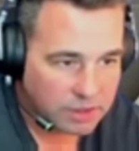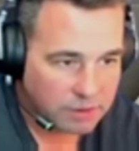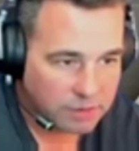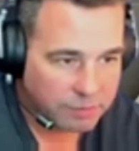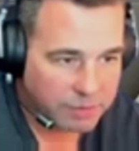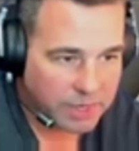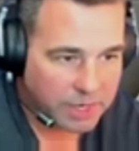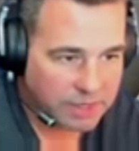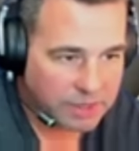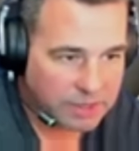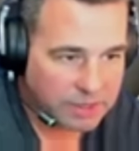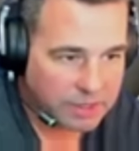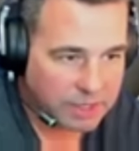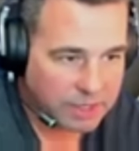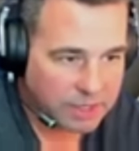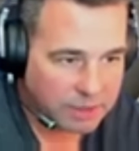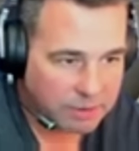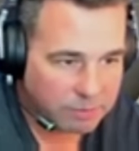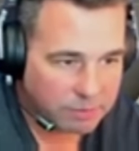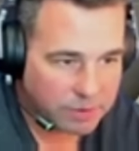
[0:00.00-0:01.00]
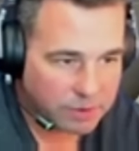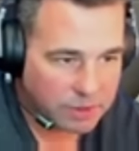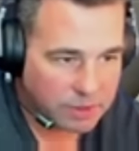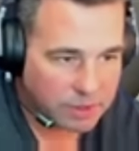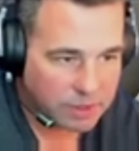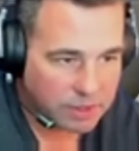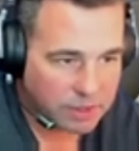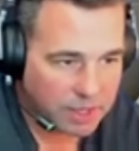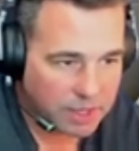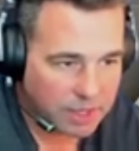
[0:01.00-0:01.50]
Pilot name
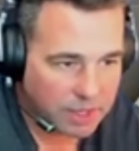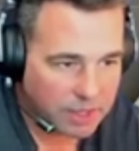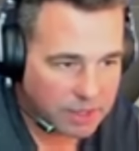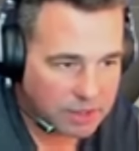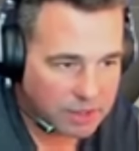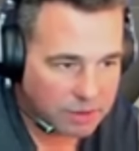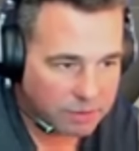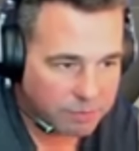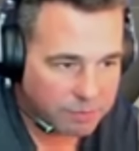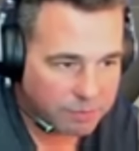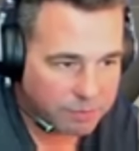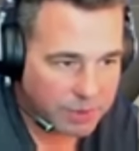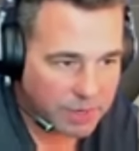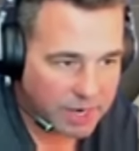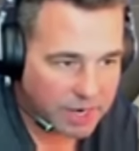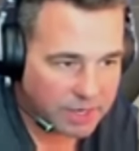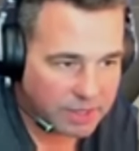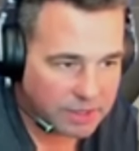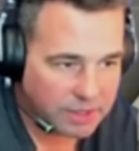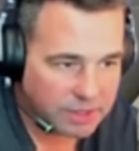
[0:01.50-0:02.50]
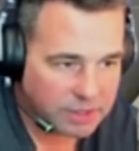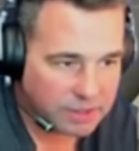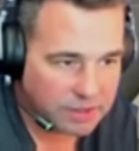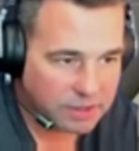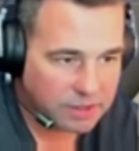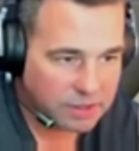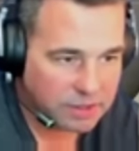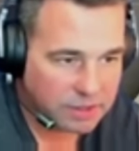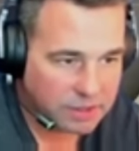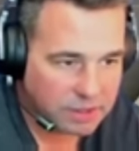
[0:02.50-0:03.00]
and pilot
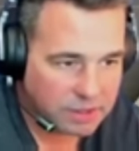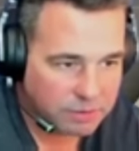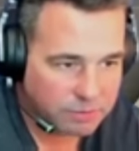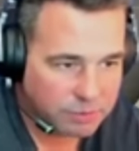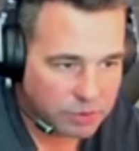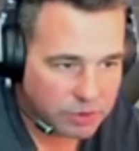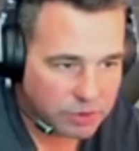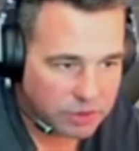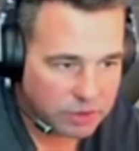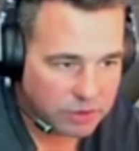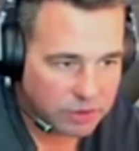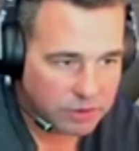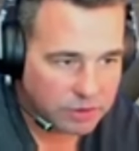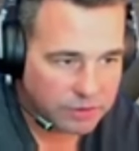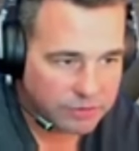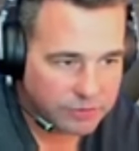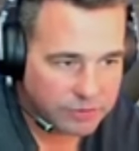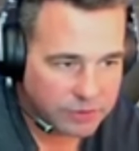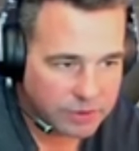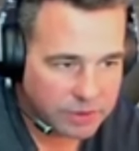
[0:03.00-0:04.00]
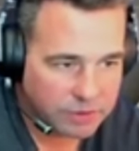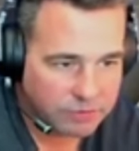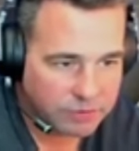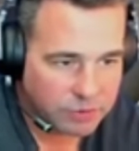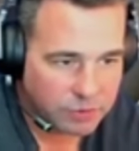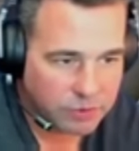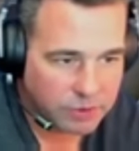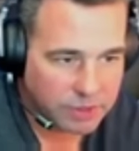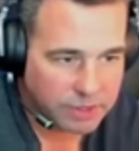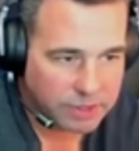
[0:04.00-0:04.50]
can come on and off if
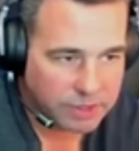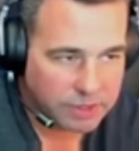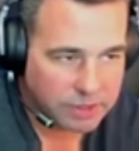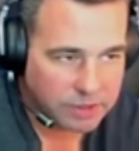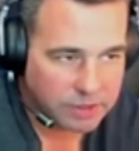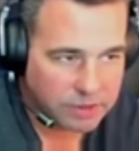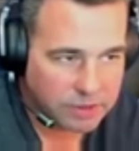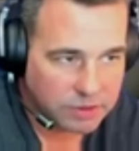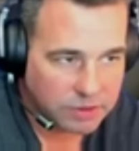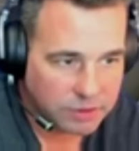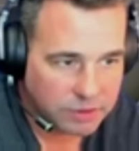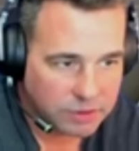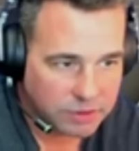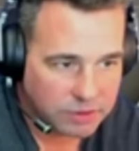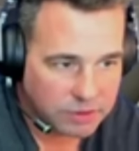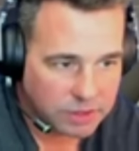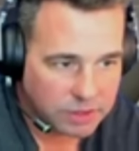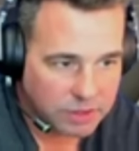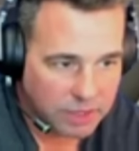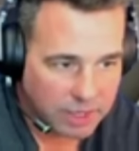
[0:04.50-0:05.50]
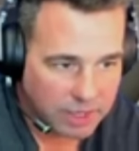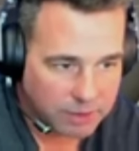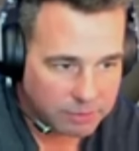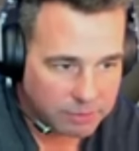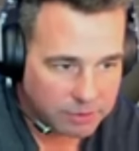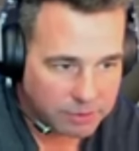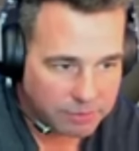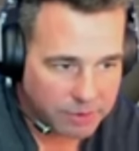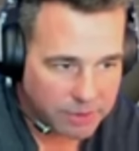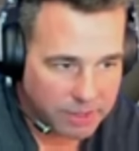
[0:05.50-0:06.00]
you like your name of
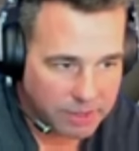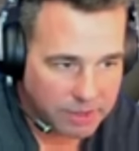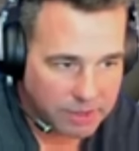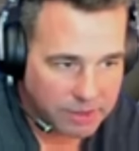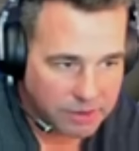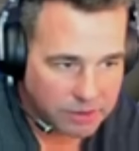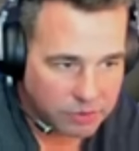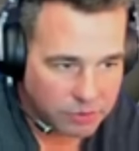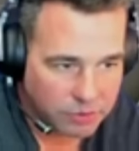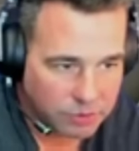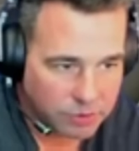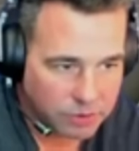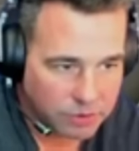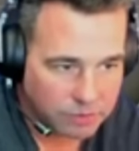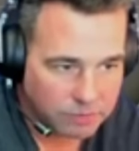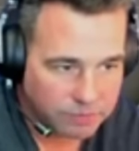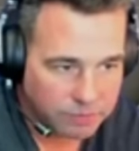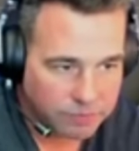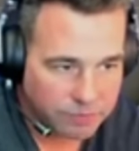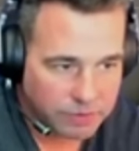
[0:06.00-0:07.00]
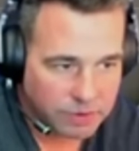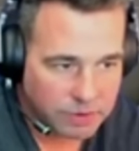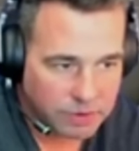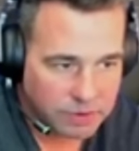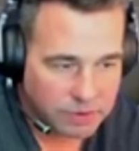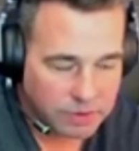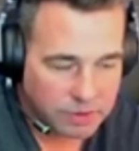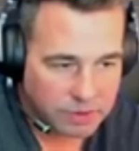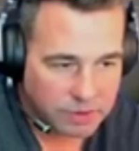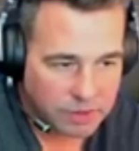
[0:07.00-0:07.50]
the pilot, or
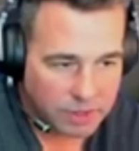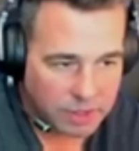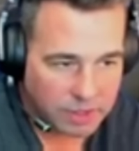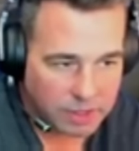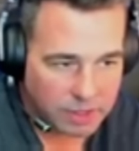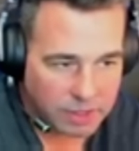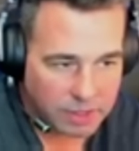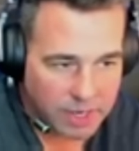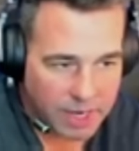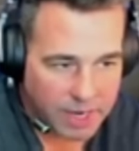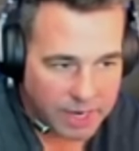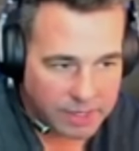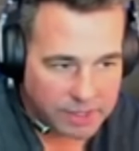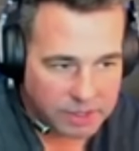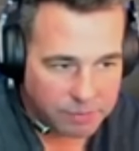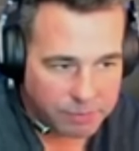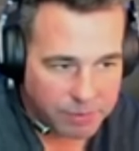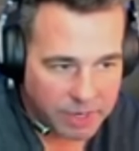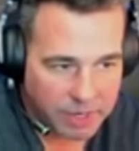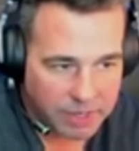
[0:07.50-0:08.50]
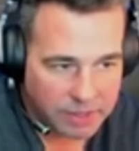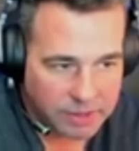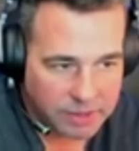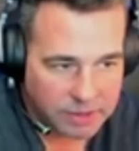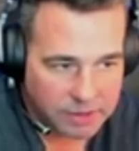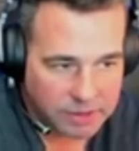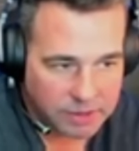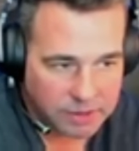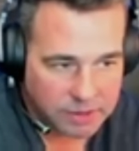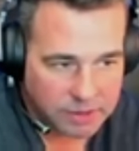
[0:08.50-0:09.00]
hide the pilot,
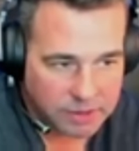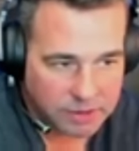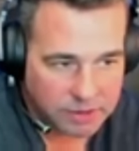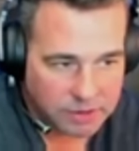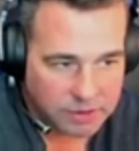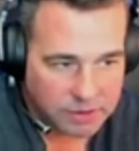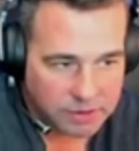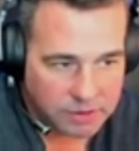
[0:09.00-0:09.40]
you know.